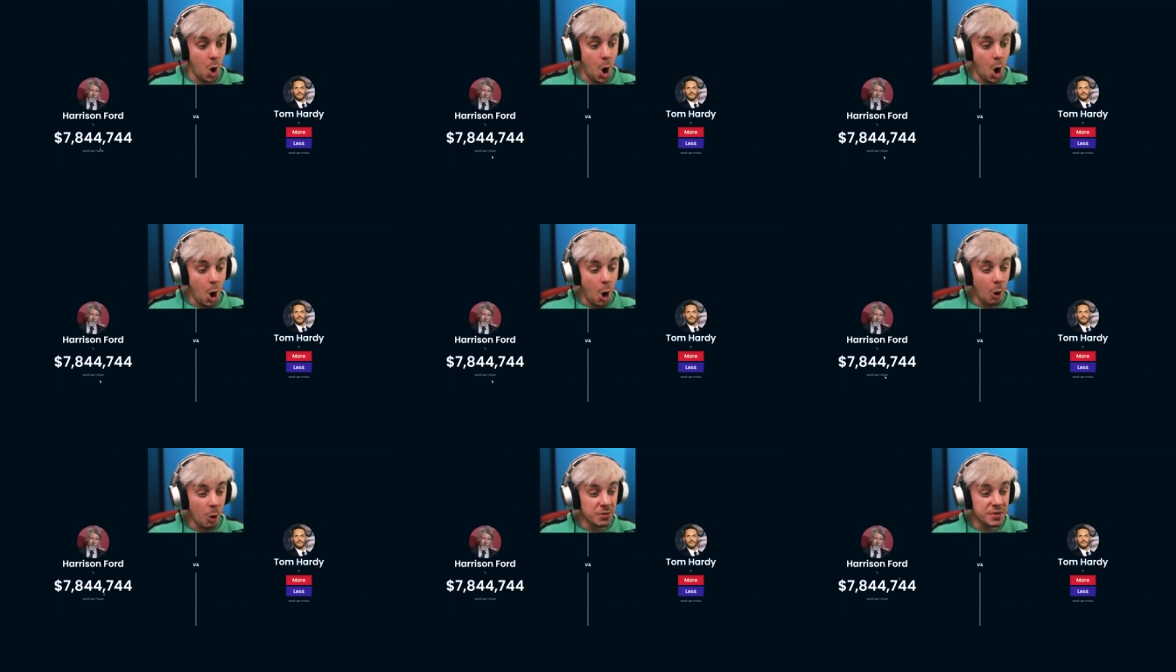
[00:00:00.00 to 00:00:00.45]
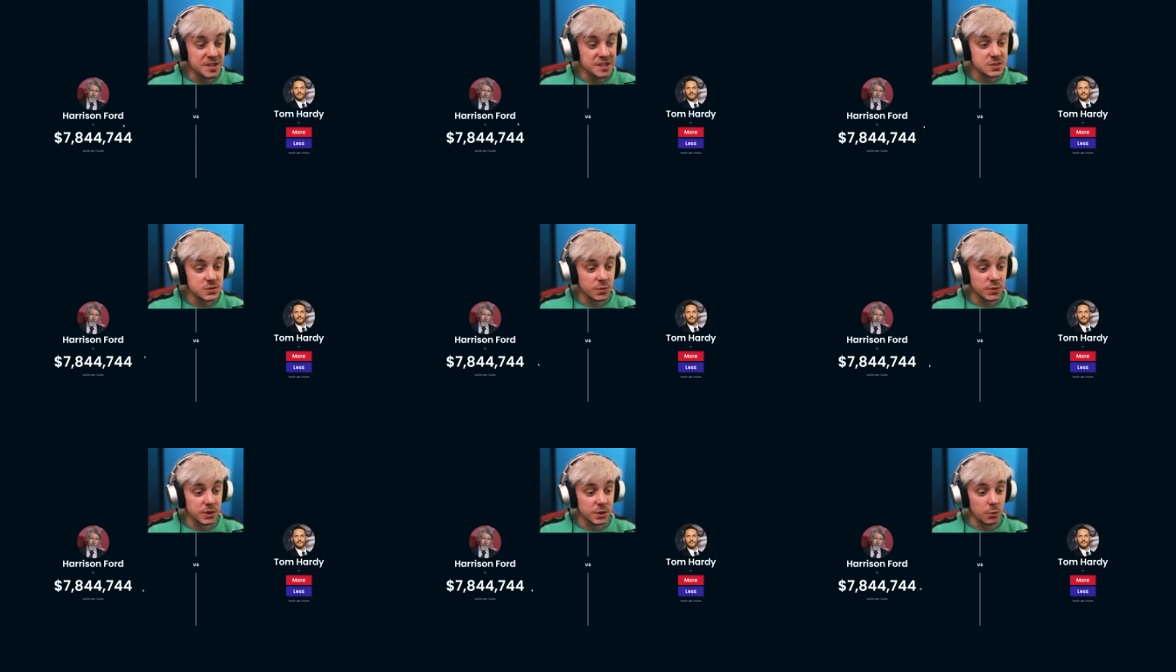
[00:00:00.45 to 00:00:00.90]
Oh, this
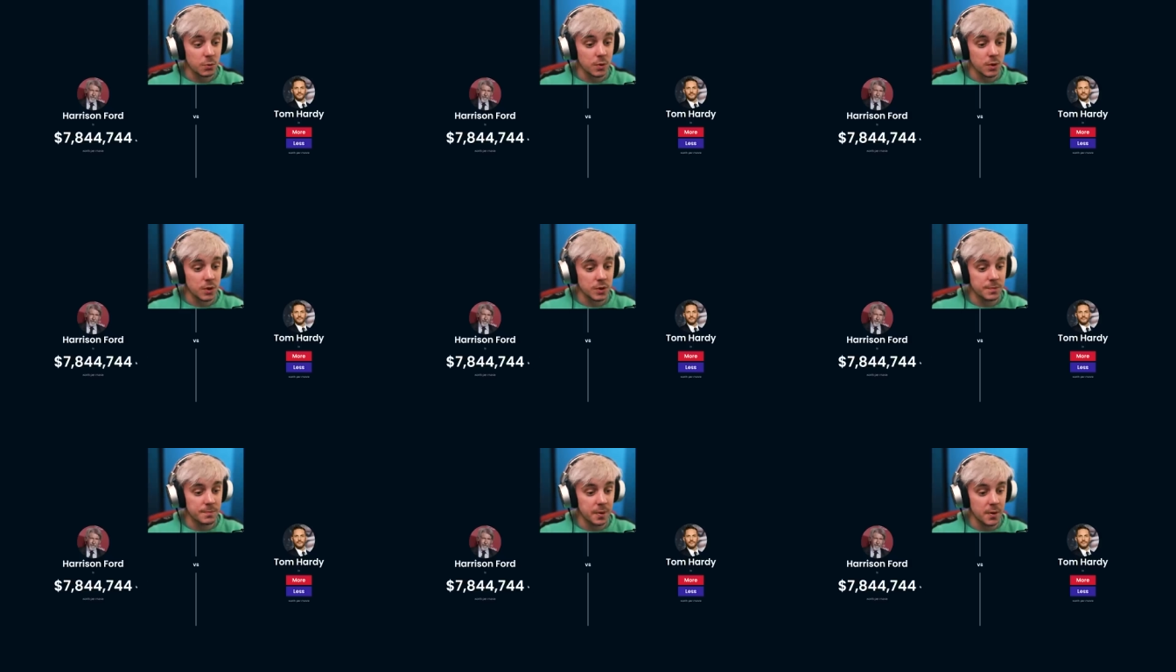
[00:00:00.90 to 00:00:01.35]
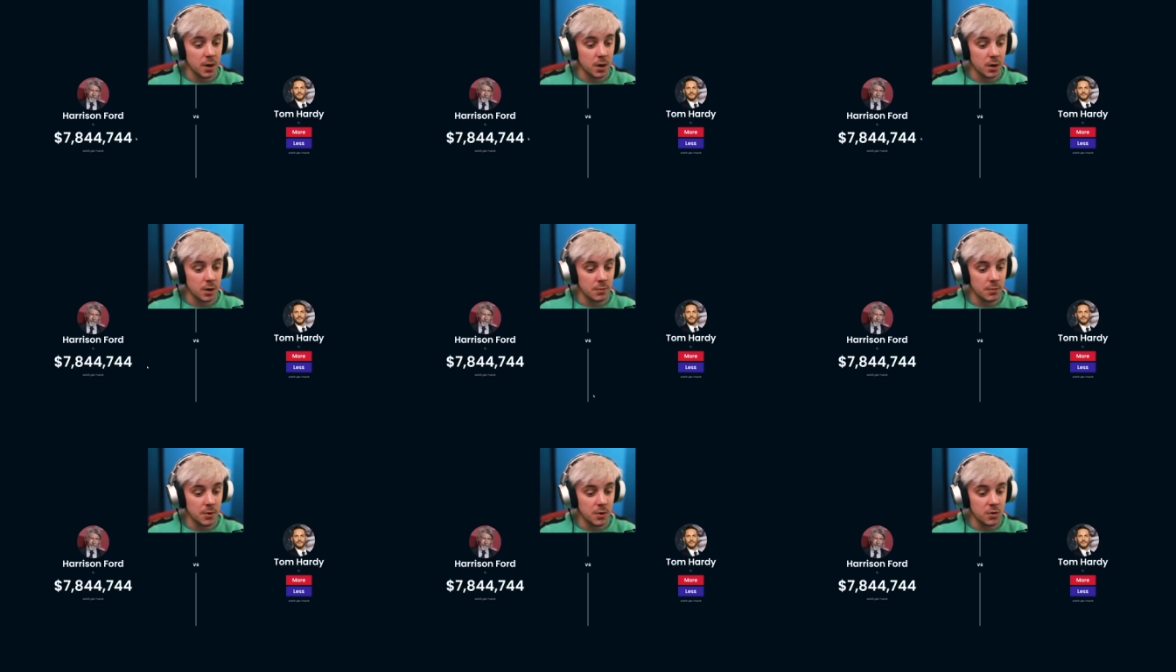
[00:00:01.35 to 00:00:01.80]
is what they're worth
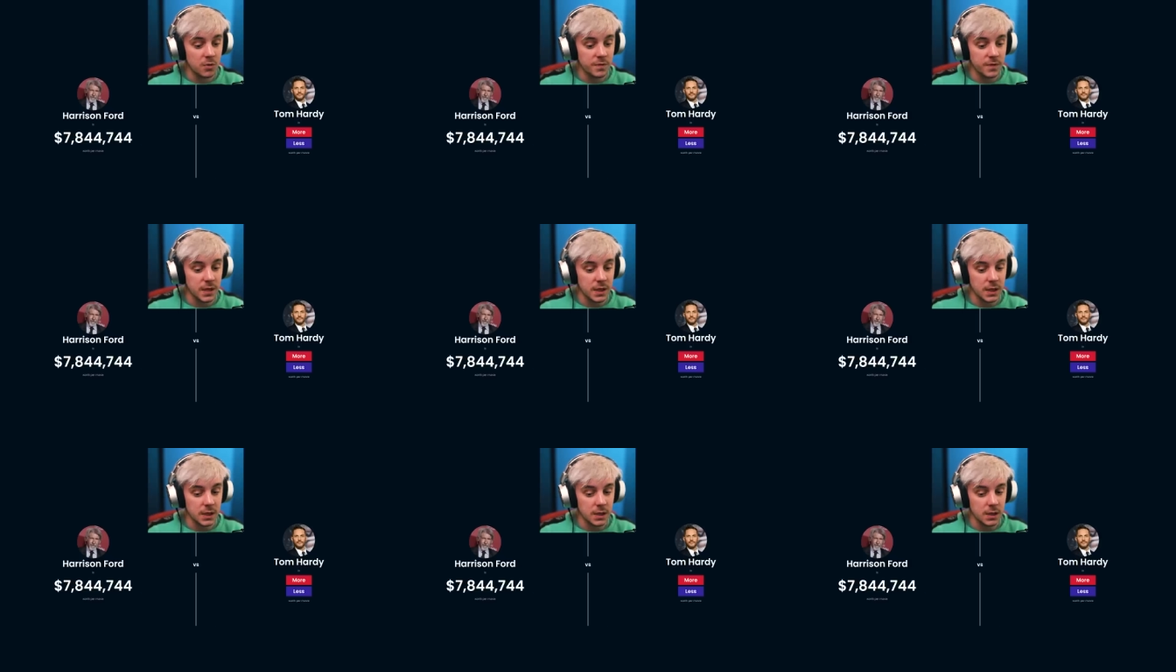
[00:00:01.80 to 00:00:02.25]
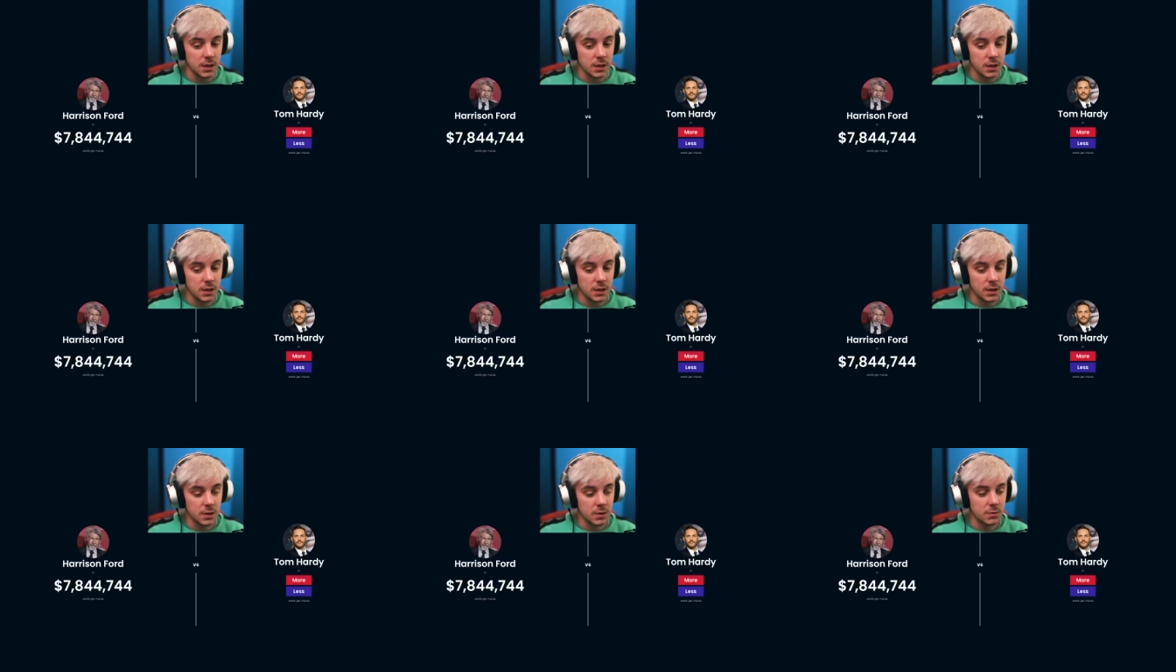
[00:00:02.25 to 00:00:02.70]
per movie,
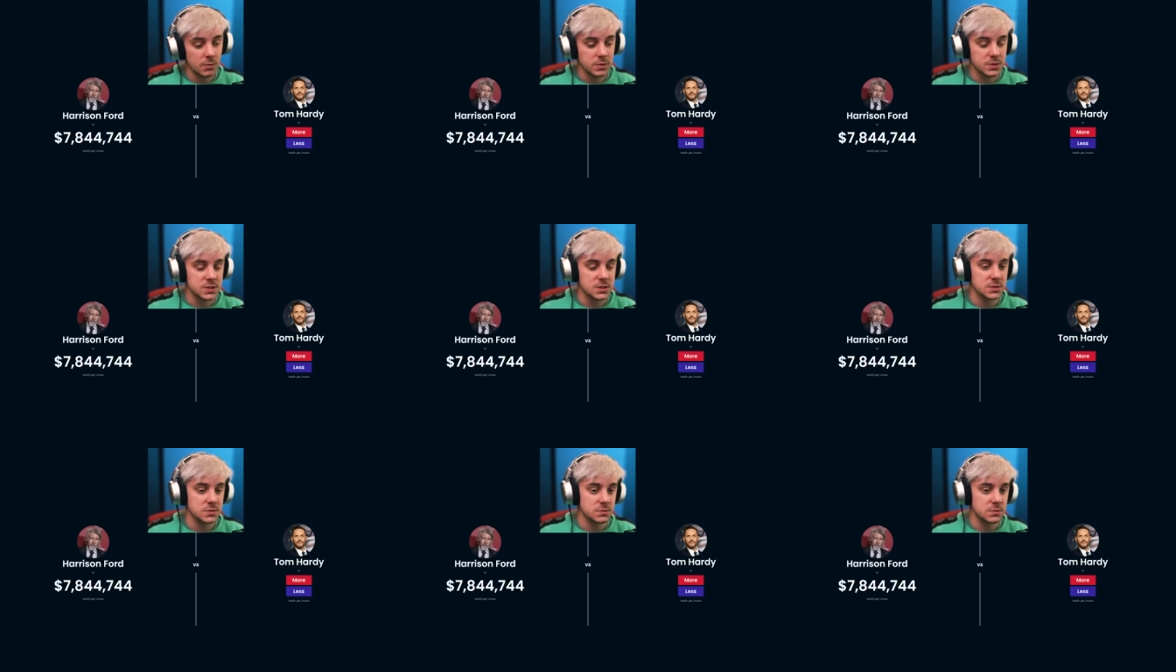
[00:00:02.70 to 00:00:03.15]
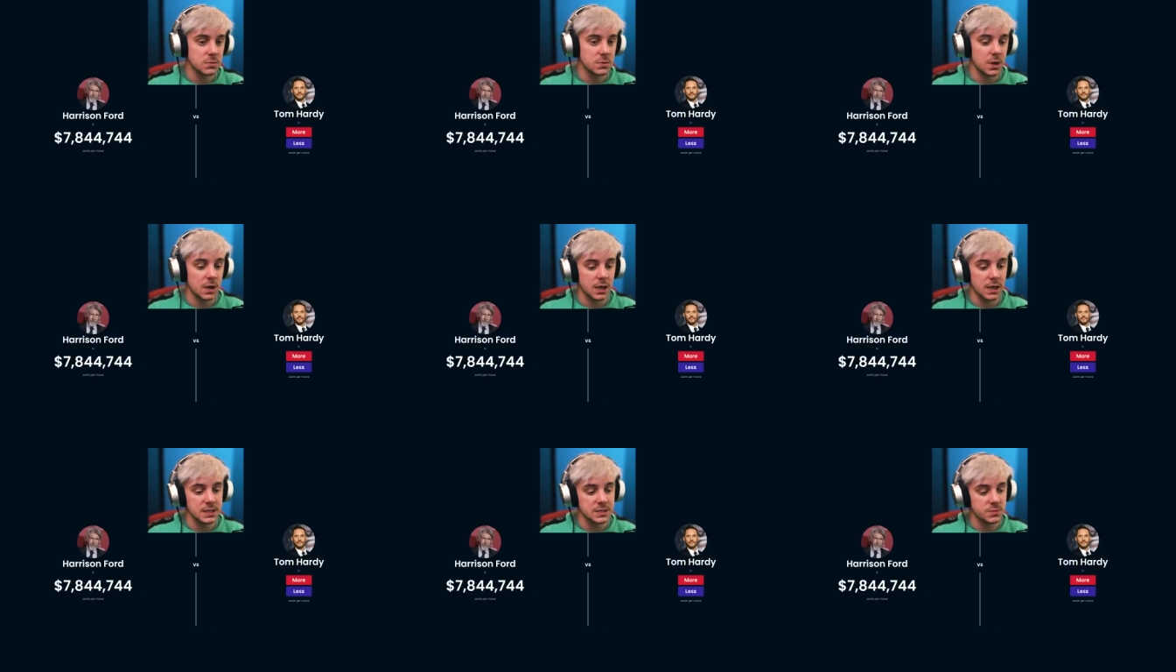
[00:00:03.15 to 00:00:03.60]
which is,
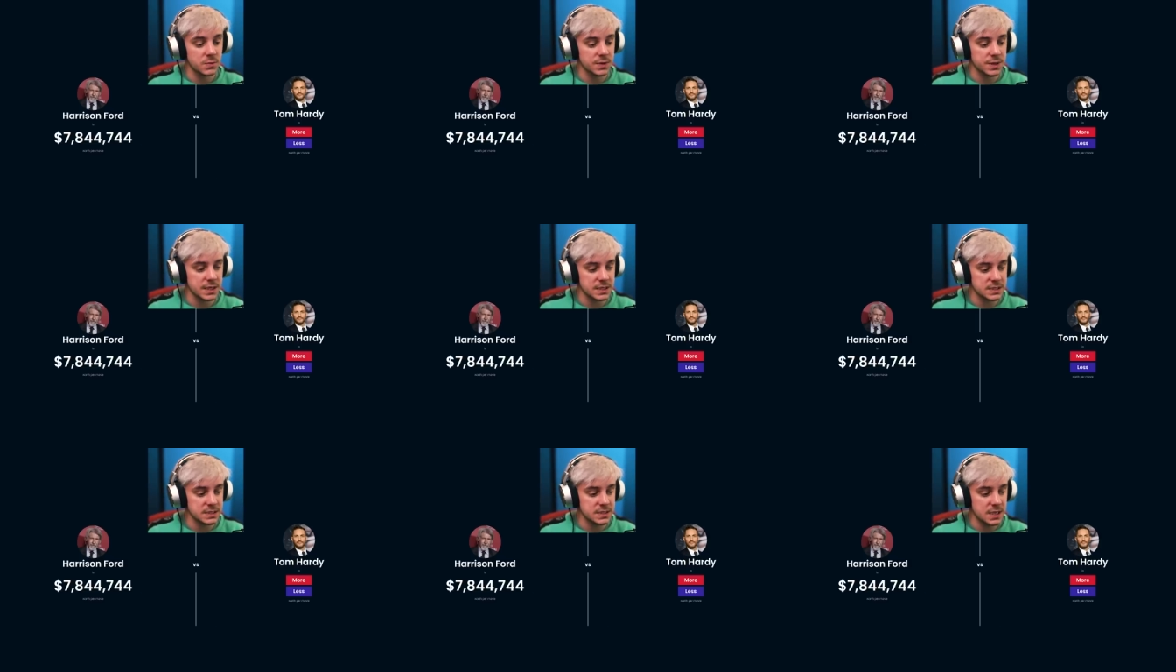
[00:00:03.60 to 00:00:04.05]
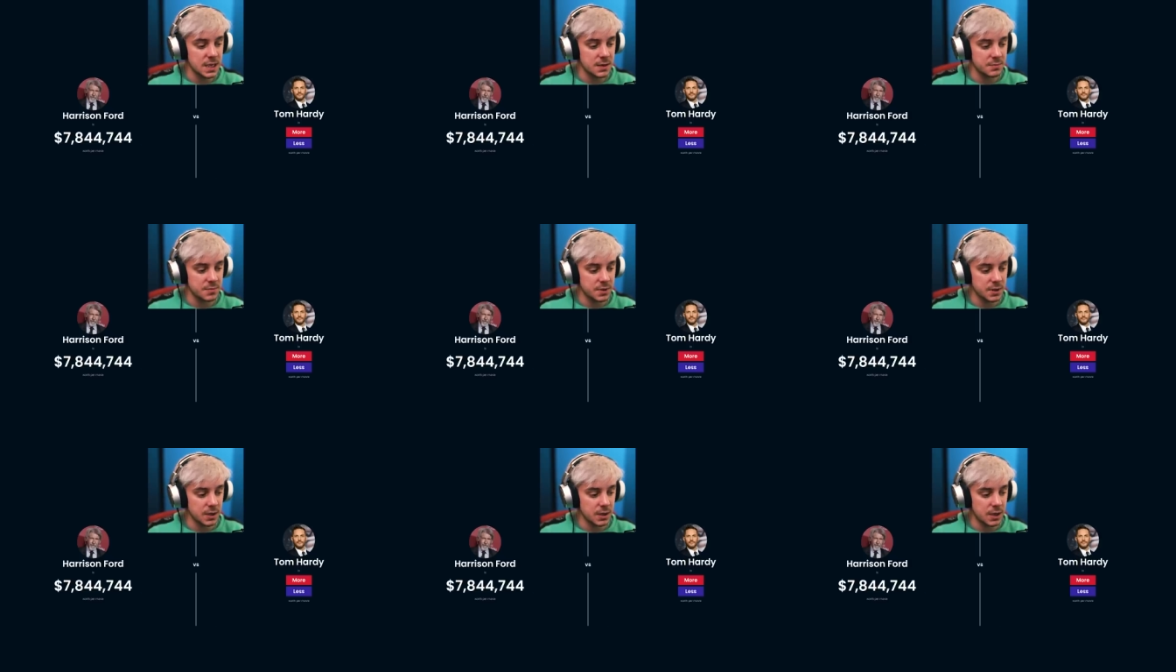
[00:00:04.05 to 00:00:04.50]
I guess, what that
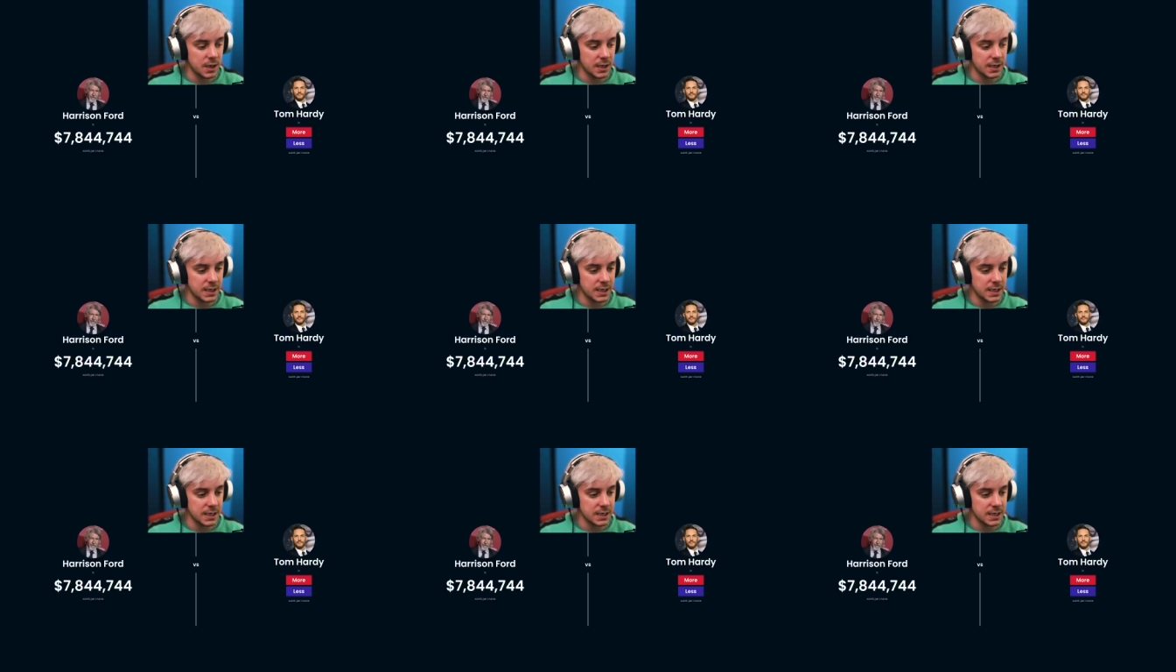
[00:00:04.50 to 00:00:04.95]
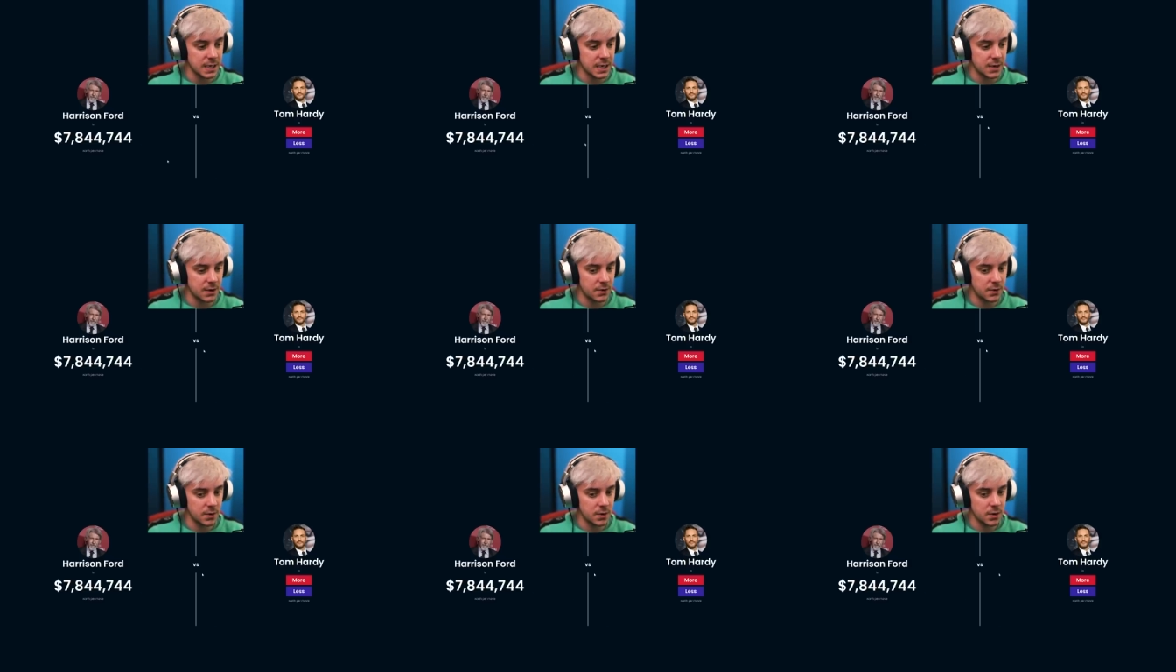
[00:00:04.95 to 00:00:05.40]
said, but I get it now.